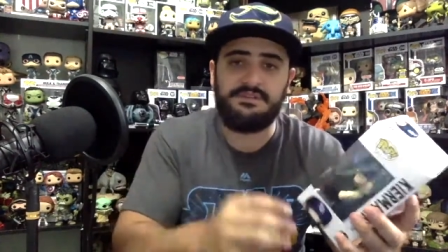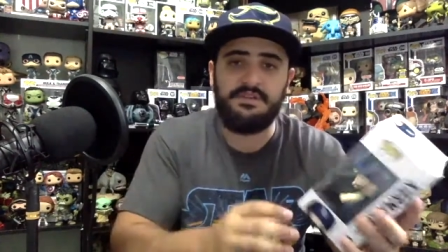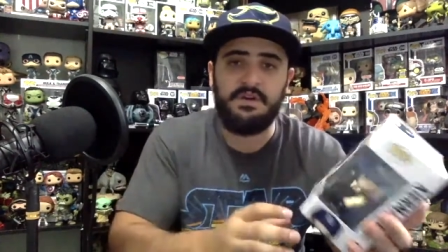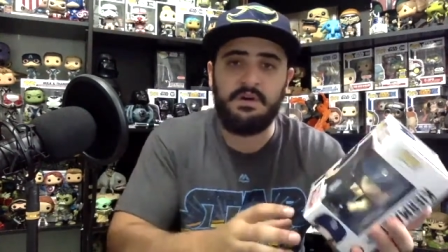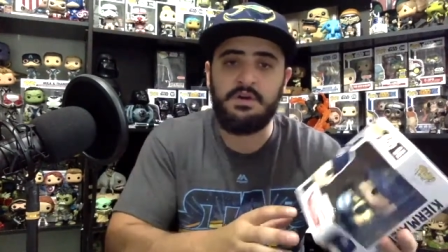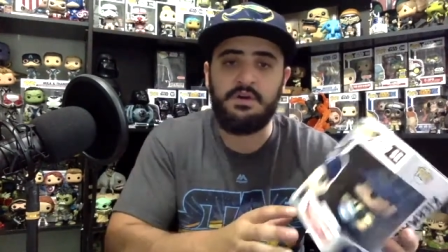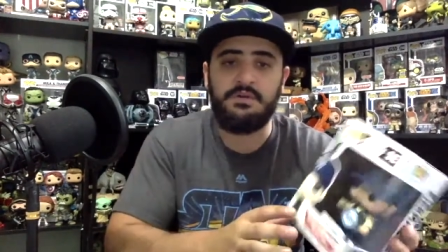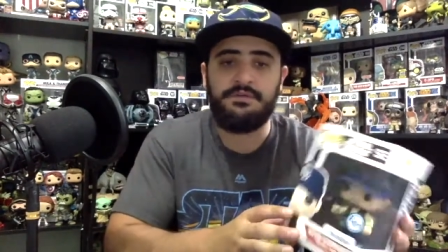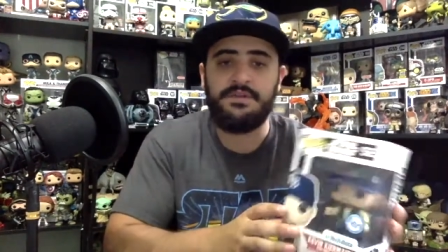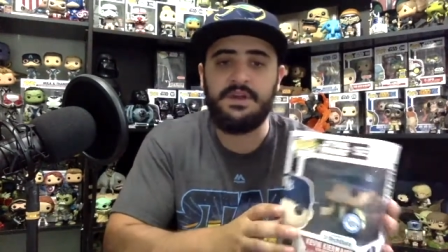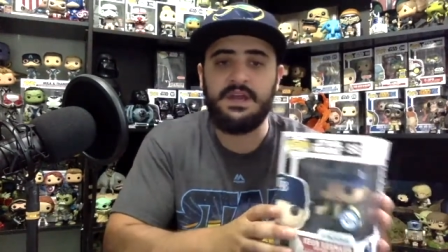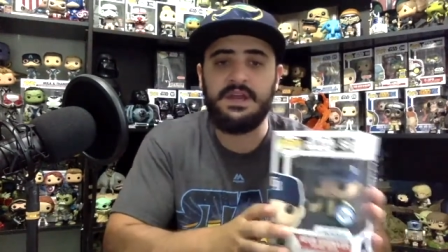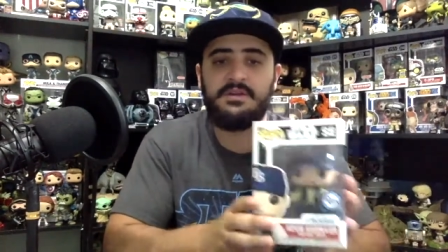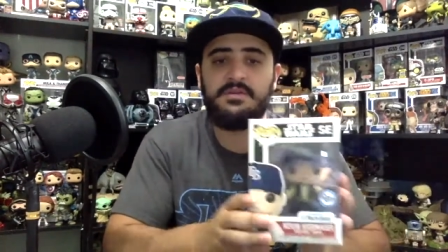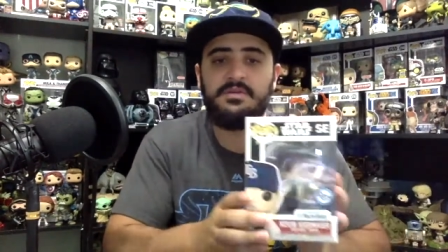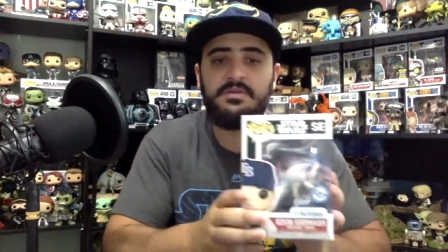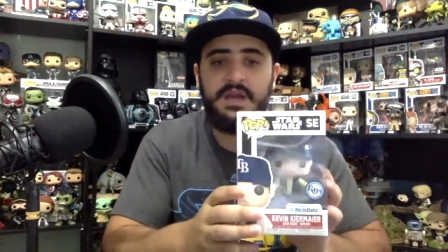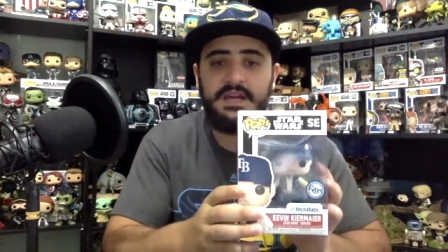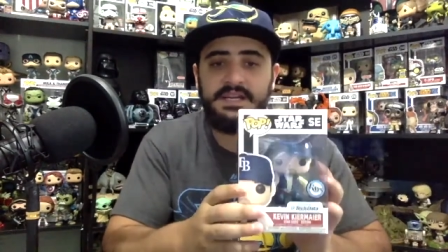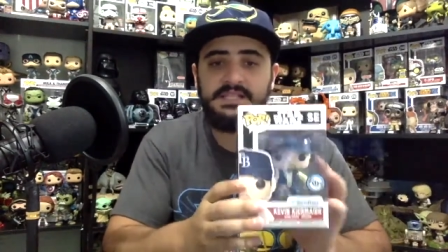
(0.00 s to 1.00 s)
Funko fan
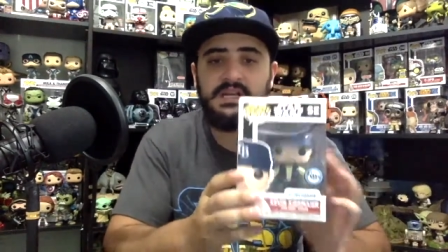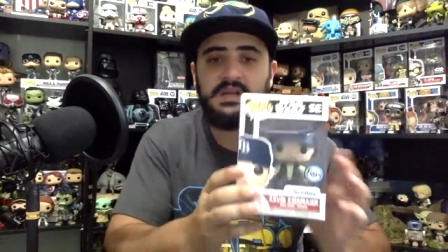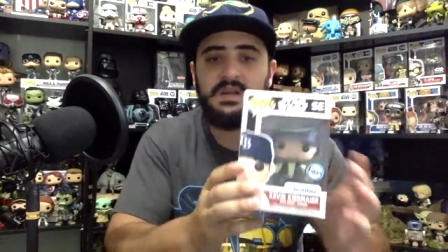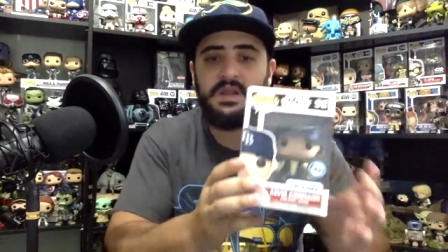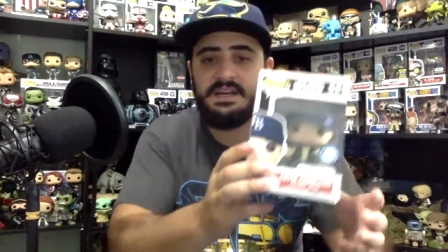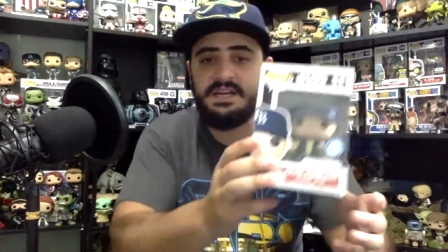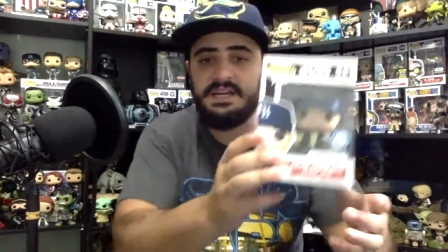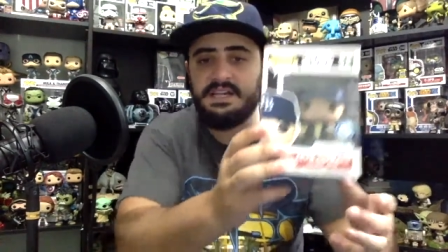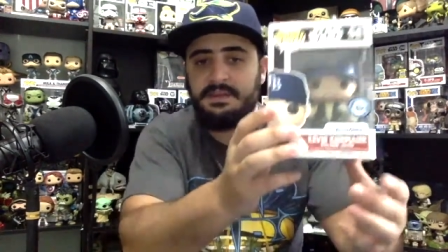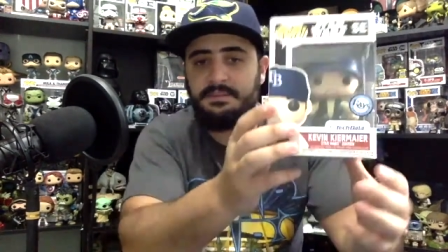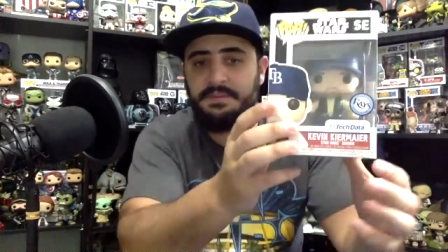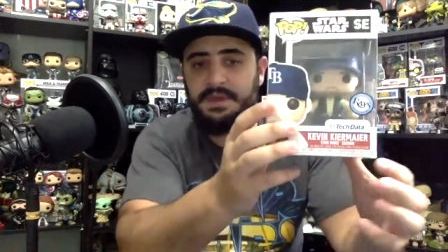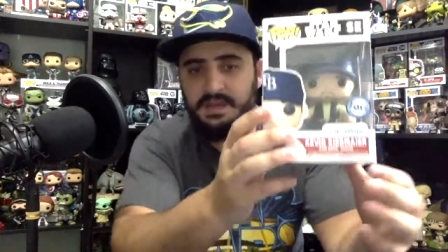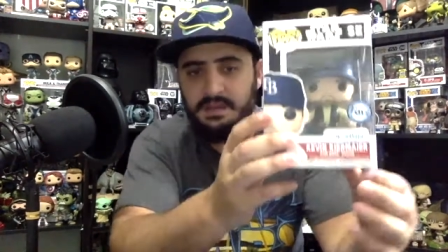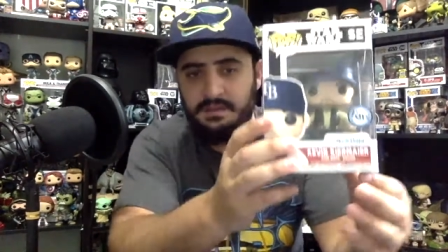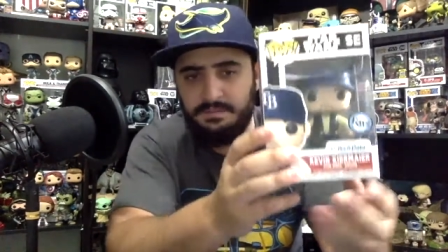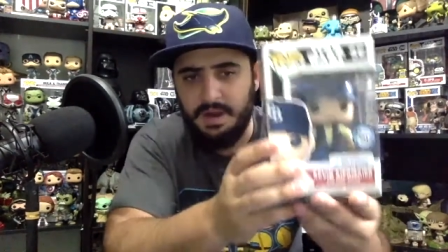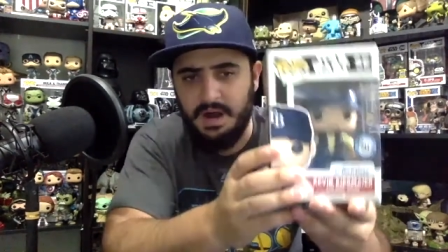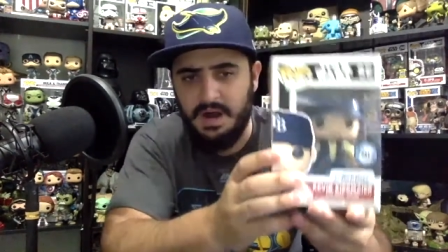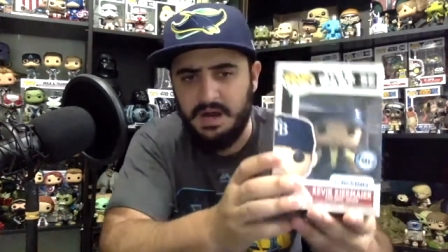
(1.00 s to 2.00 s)
who likes collecting them in
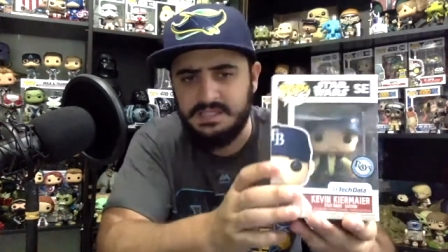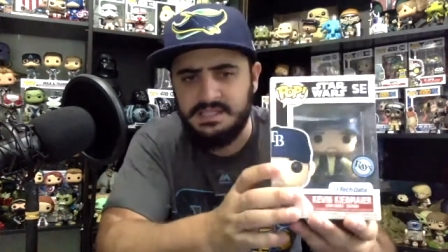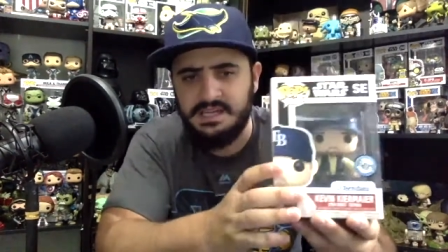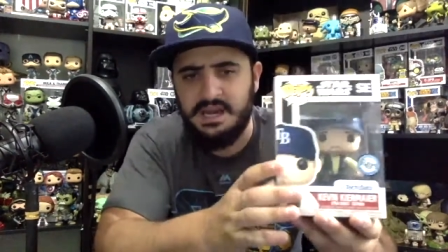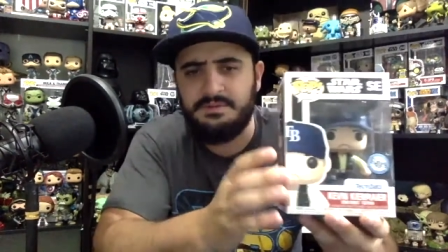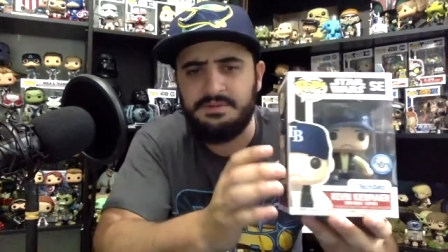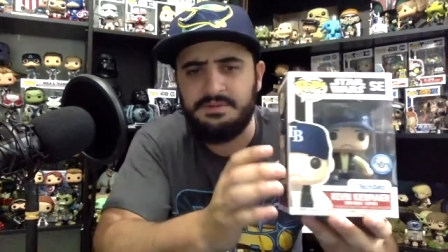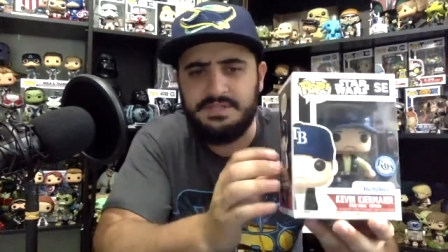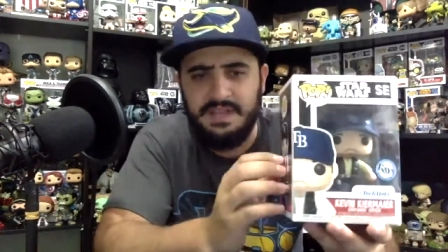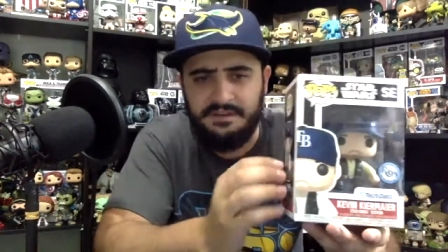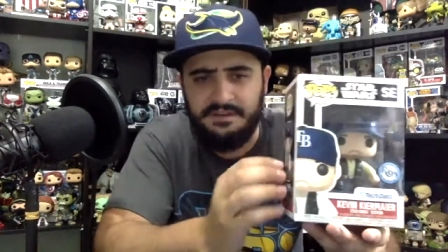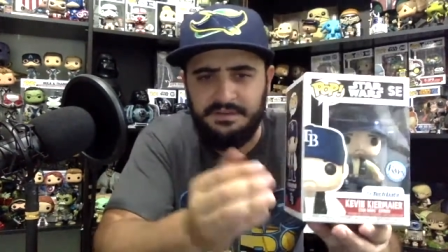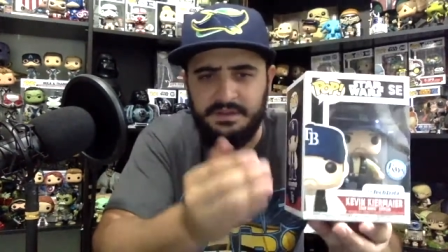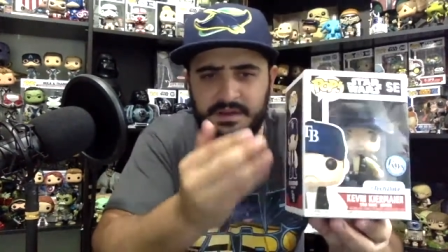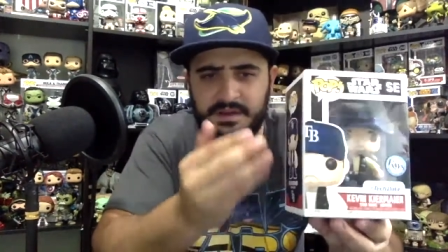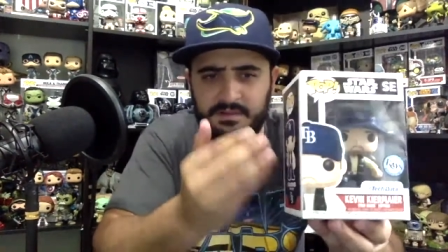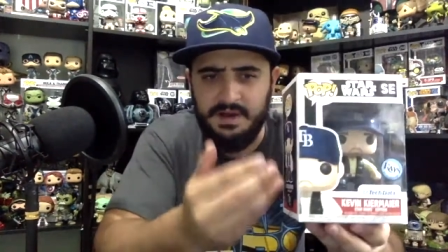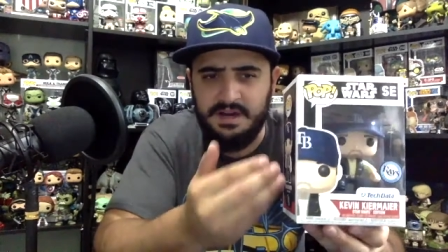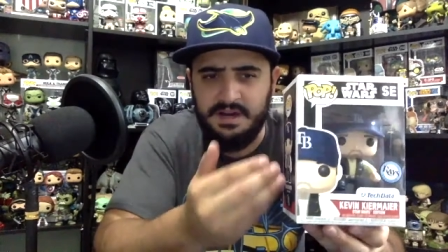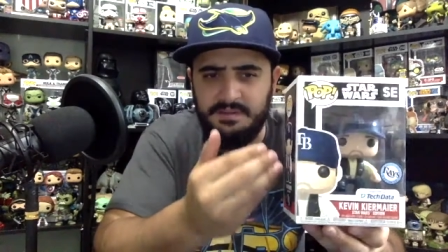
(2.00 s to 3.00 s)
the box, I would
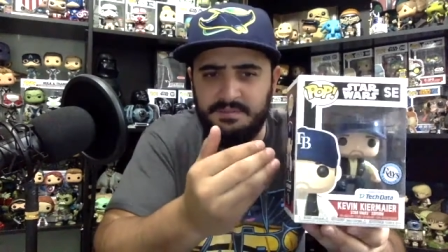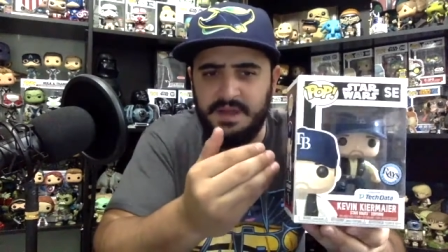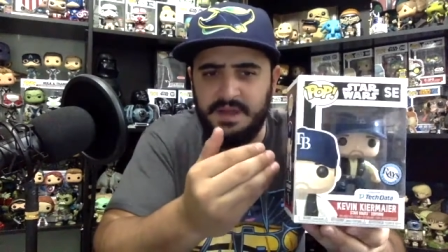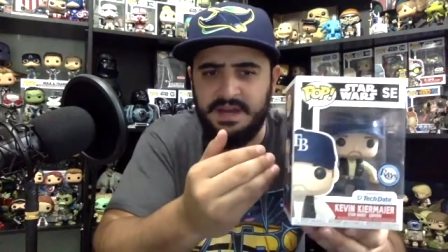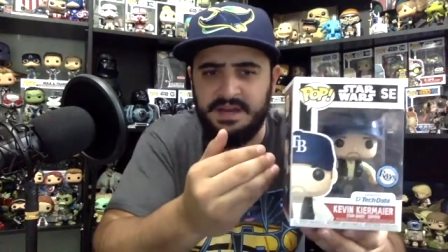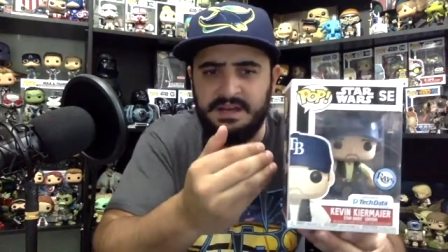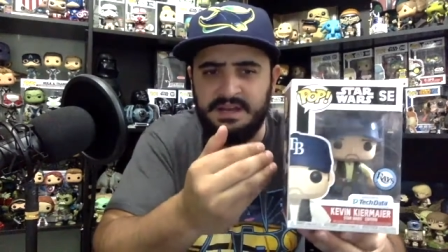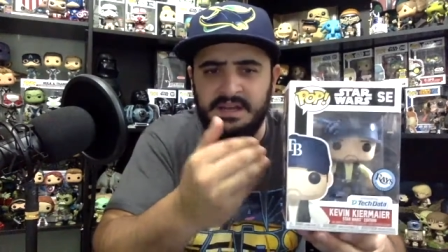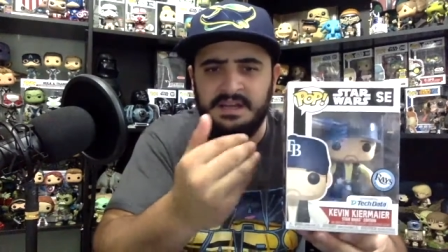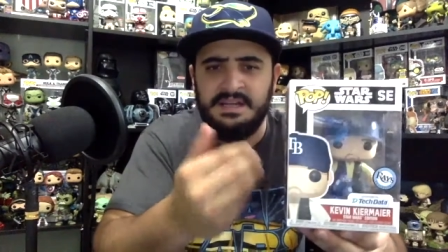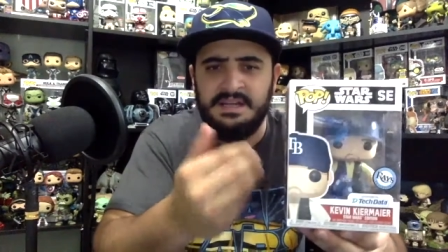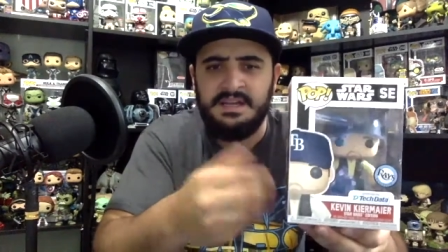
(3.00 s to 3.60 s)
definitely recommend